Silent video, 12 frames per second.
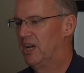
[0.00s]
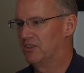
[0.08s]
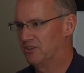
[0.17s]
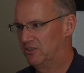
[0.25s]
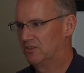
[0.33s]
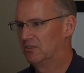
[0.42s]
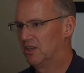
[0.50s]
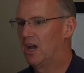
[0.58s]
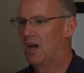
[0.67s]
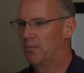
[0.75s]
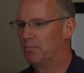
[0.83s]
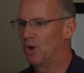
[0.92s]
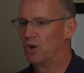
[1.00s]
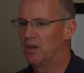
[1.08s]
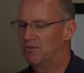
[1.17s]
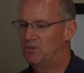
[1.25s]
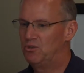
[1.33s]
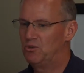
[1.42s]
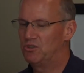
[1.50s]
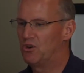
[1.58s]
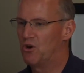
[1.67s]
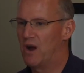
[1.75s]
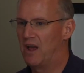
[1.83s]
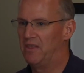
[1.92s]
Yes. Um, all you have to do is
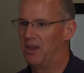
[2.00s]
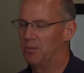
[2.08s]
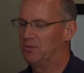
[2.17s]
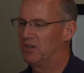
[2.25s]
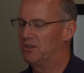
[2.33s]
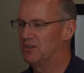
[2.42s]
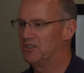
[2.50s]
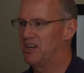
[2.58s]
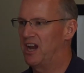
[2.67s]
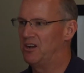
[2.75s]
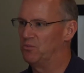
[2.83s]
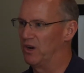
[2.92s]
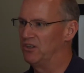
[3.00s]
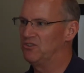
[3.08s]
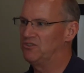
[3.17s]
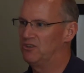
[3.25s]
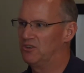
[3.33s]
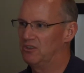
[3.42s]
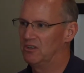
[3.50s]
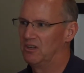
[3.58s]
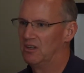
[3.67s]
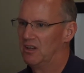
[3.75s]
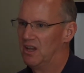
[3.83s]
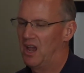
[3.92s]
go on their particular site and register.
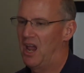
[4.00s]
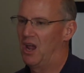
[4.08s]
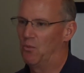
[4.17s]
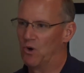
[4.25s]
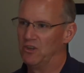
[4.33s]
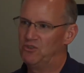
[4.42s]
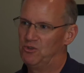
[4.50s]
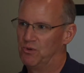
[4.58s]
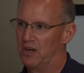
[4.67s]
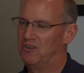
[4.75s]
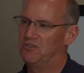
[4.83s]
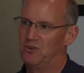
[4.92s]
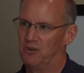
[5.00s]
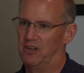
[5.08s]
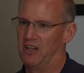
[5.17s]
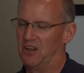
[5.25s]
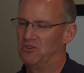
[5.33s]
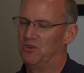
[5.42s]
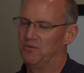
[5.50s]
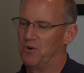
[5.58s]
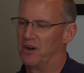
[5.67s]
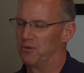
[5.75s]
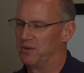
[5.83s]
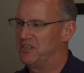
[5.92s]
And once you register, it'll ask you if you
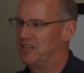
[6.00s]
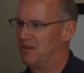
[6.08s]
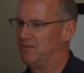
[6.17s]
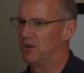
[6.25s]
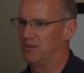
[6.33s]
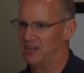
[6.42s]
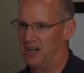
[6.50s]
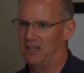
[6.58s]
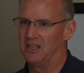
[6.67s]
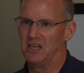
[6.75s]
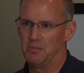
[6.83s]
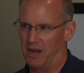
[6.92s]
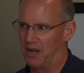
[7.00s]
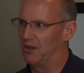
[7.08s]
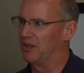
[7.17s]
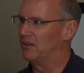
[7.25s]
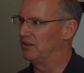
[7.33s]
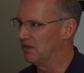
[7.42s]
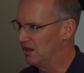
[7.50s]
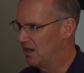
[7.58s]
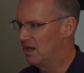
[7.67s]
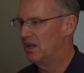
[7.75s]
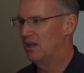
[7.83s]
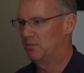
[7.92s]
want to receive, you know, the daily email and
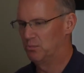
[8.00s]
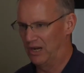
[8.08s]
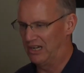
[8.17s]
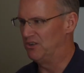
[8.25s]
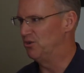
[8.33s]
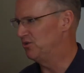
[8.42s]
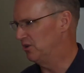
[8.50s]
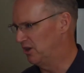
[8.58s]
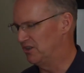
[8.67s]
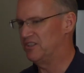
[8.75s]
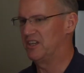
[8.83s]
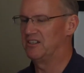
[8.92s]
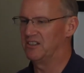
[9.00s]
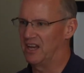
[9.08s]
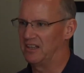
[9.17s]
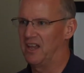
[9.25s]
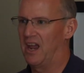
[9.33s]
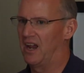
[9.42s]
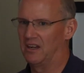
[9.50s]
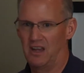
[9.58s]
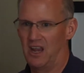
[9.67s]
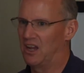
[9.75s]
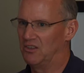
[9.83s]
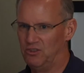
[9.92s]
breaking news alerts, things like that,
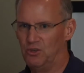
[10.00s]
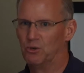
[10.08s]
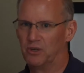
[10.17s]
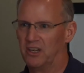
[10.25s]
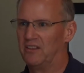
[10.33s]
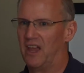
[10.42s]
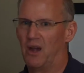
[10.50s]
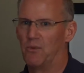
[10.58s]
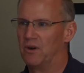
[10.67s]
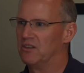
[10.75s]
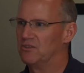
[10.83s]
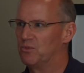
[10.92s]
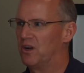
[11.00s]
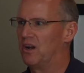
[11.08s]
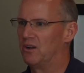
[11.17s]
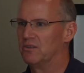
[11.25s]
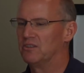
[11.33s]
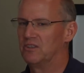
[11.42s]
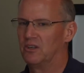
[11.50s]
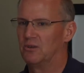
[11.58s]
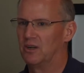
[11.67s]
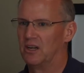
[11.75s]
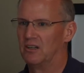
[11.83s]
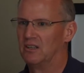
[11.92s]
and you'll get that one as well.
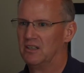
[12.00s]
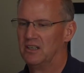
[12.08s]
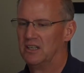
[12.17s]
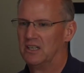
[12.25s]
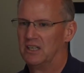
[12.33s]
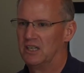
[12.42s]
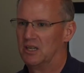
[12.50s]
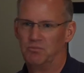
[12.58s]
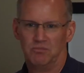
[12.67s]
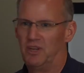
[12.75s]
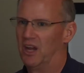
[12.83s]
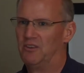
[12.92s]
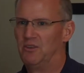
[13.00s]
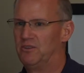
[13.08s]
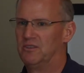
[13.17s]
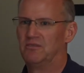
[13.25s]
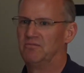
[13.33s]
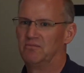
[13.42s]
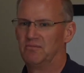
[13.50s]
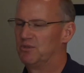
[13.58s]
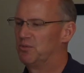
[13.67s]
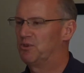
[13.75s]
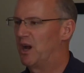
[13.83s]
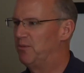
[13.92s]
So, uh, um, yeah, you can
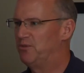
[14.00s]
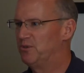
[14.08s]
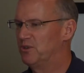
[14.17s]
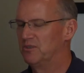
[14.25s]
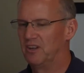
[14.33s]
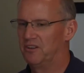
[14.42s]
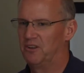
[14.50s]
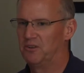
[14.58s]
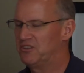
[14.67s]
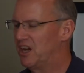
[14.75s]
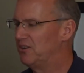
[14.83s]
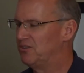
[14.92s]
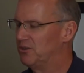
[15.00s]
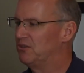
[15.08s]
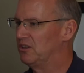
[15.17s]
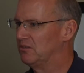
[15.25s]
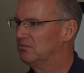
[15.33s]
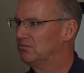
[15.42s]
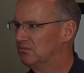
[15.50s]
subscribe to another site, certainly.